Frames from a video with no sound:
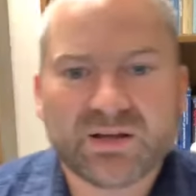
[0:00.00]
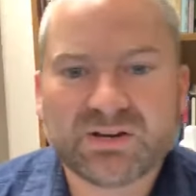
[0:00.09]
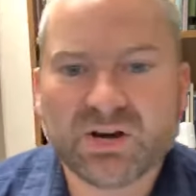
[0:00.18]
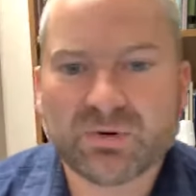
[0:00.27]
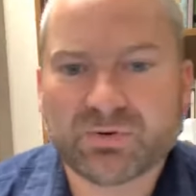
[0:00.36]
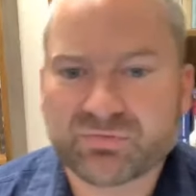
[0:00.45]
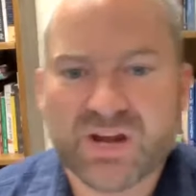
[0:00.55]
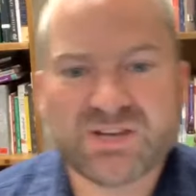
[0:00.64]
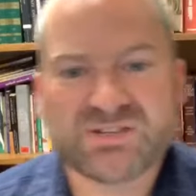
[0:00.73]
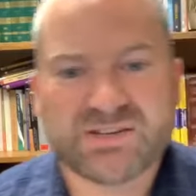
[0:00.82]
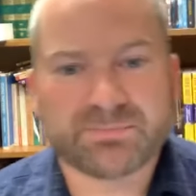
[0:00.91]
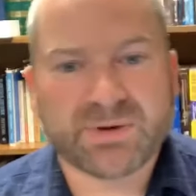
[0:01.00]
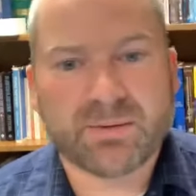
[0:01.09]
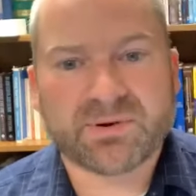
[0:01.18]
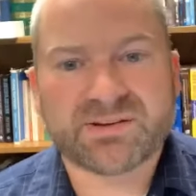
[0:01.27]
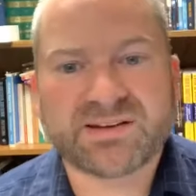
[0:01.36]
Noah was righteous and
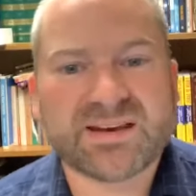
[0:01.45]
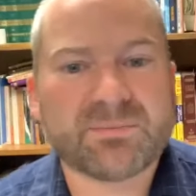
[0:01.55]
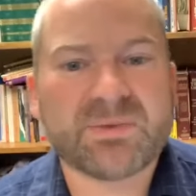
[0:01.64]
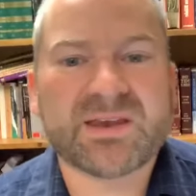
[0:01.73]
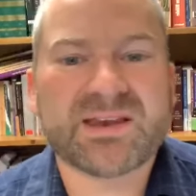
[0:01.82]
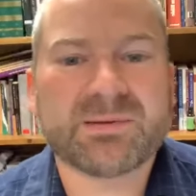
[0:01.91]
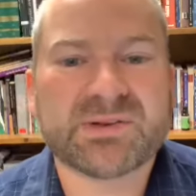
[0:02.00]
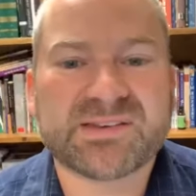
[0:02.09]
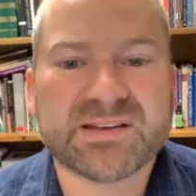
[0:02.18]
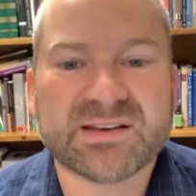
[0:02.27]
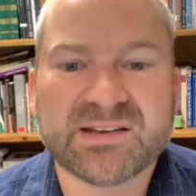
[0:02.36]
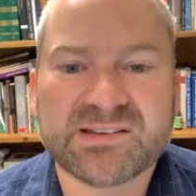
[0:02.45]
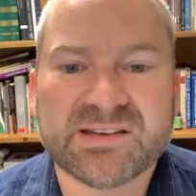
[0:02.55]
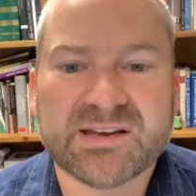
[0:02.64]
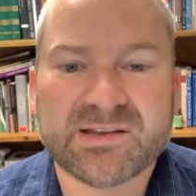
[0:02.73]
blameless. It didn't mean that he was sinless,